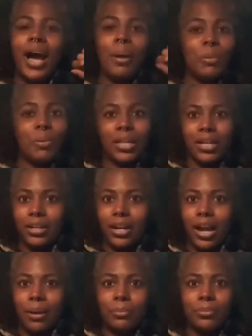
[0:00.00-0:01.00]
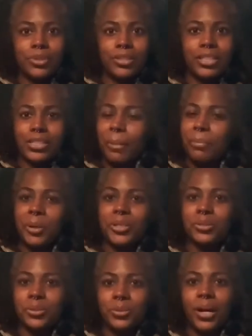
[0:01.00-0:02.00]
I'm a planner. I'm the type of
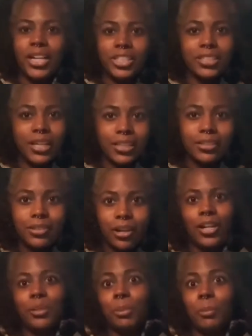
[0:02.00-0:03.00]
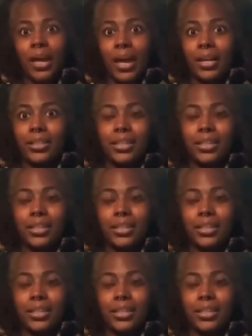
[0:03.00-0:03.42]
person who I should technically already be packed.